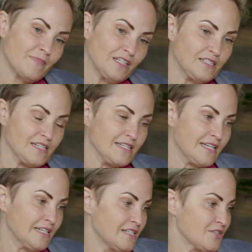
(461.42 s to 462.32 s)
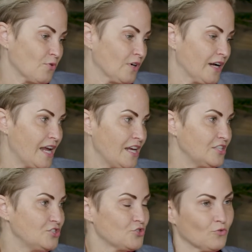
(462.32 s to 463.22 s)
disease or
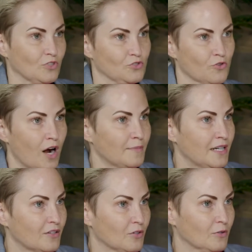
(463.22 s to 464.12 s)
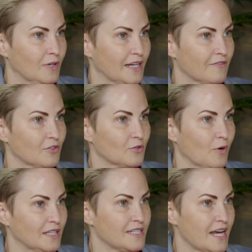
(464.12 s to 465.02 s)
age or trauma or whatever.
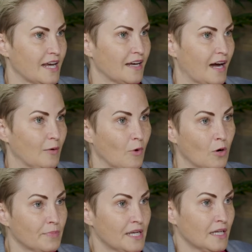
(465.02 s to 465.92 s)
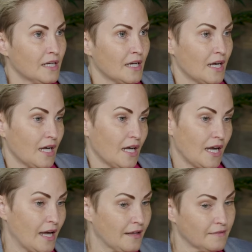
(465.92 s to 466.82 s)
One day I won't be.
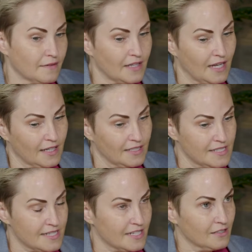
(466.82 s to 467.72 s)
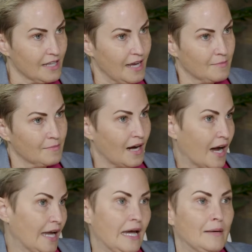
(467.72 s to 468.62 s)
And then I still am,
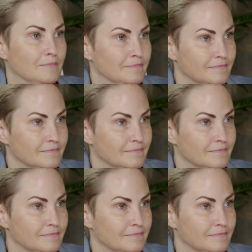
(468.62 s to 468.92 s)
I am.